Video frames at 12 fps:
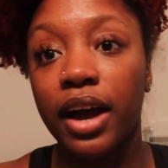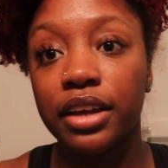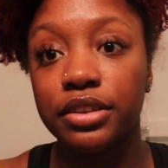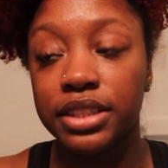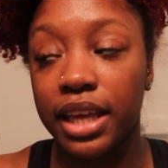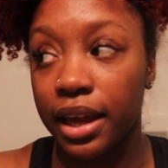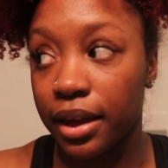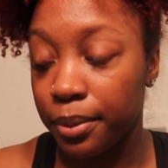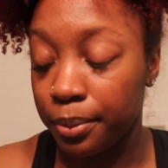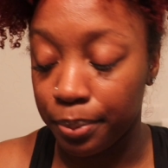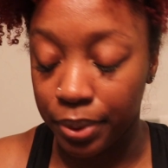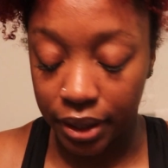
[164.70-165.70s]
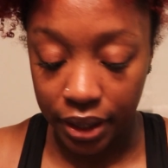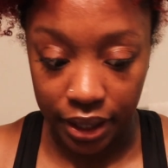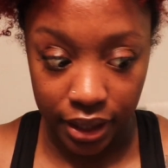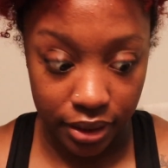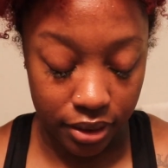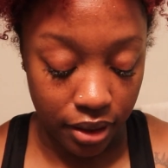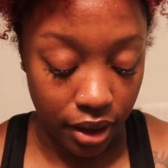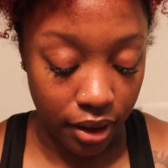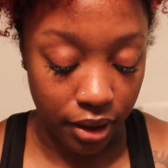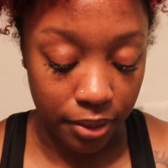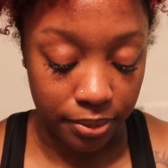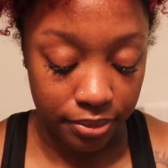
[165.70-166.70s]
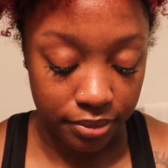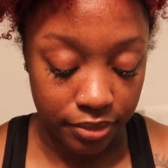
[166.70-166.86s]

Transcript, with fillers: how you say it, but um,